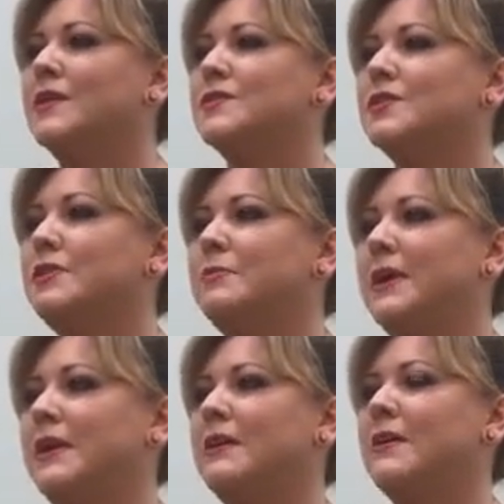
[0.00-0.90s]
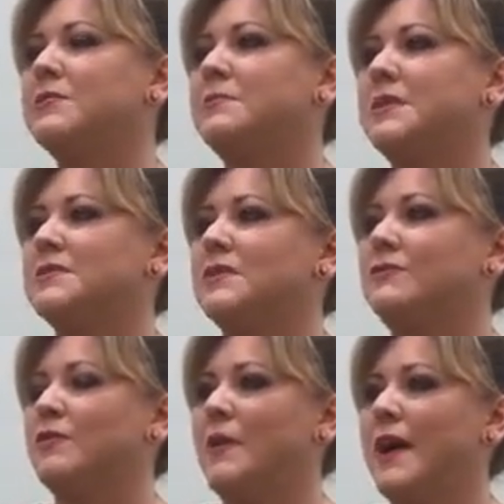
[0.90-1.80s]
So being able to be
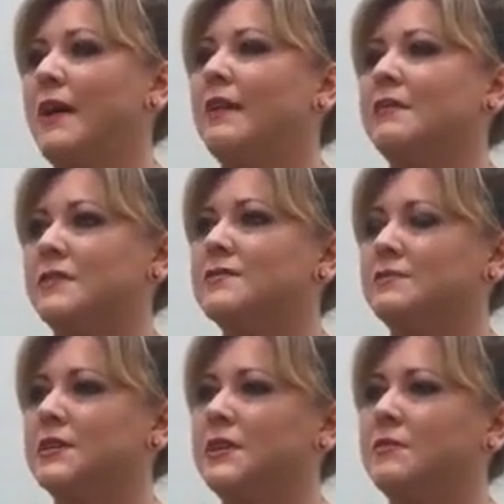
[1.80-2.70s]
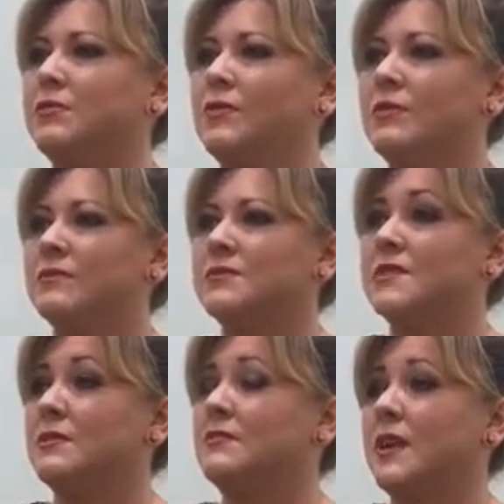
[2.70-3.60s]
self-aware is a really important
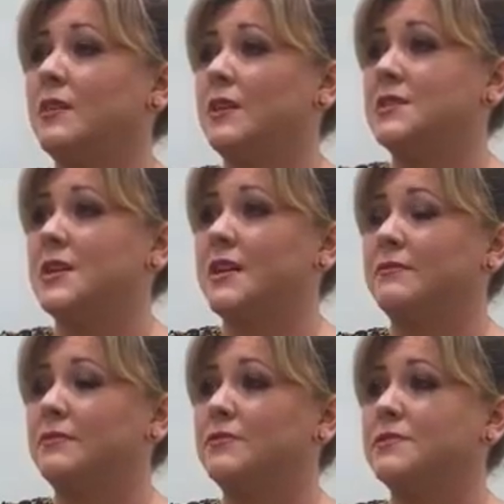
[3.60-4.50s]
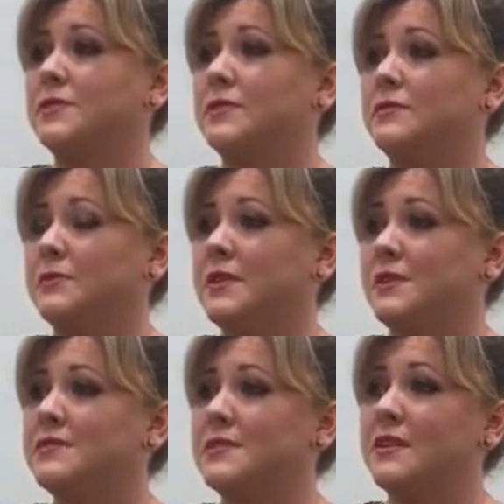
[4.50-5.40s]
skill that you need to have also with this,